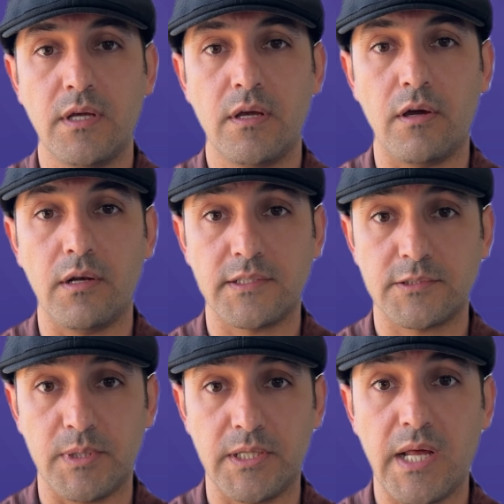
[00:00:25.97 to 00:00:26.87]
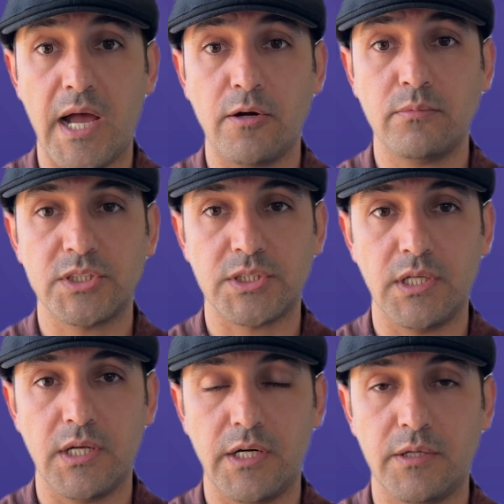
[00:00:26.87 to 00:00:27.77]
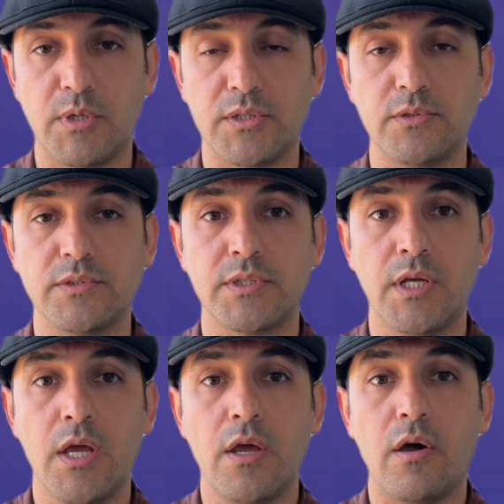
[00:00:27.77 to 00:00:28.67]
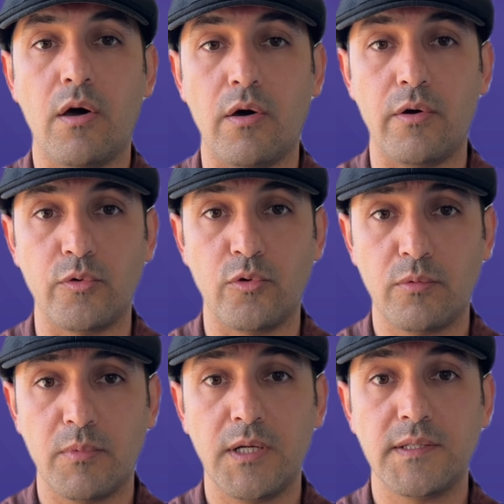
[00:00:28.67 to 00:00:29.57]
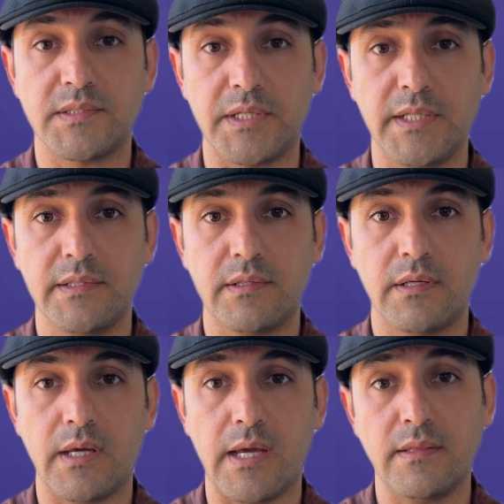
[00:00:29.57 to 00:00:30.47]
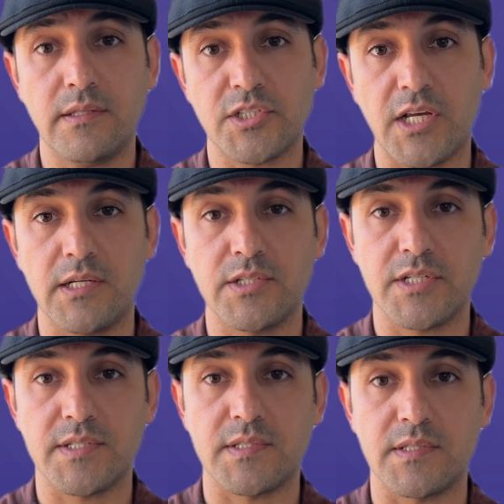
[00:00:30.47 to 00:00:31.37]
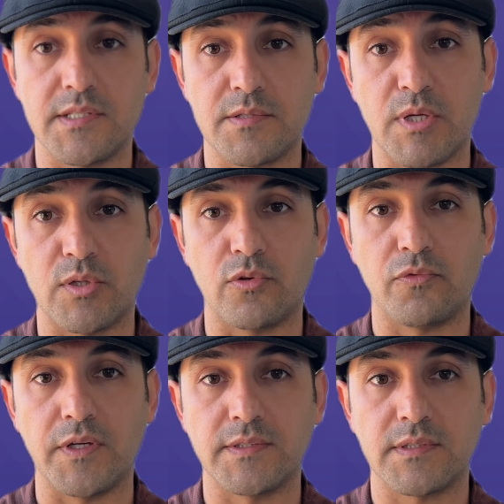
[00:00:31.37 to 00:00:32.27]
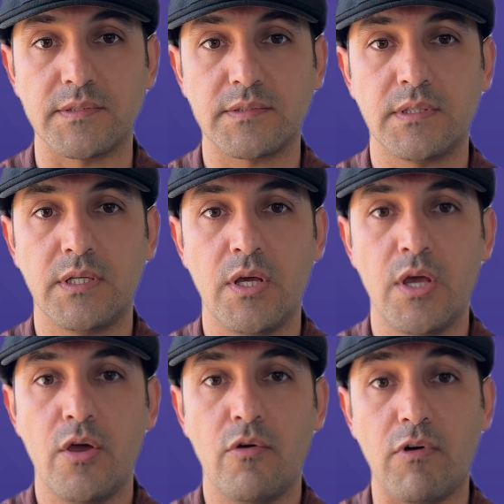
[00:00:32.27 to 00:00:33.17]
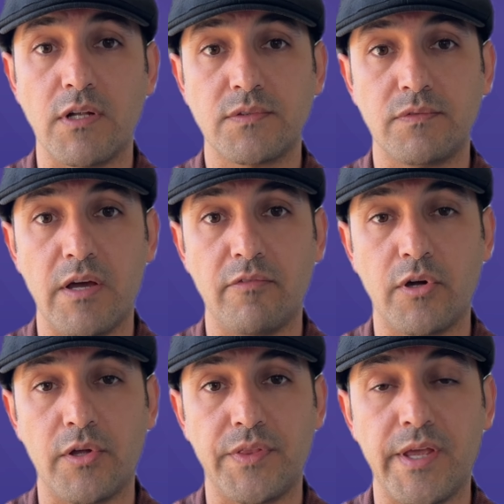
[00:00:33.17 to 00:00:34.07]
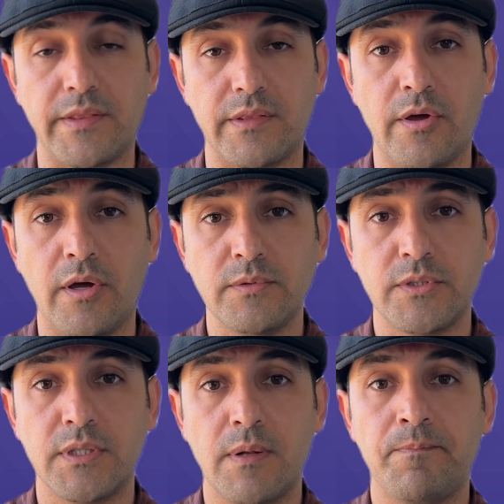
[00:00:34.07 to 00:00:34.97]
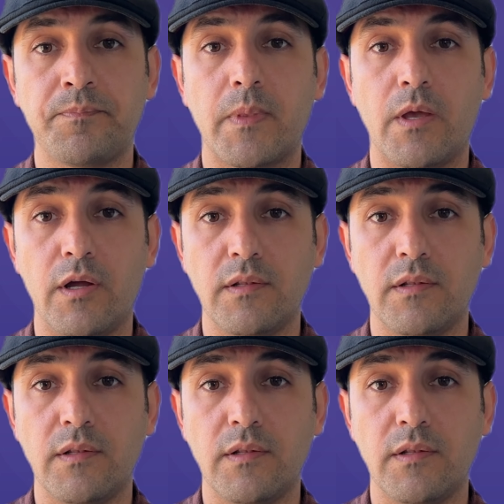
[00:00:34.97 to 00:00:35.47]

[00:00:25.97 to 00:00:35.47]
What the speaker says: I'll explain how machine learning models are normally trained and the challenges this method faces. Once we have got that done, I'll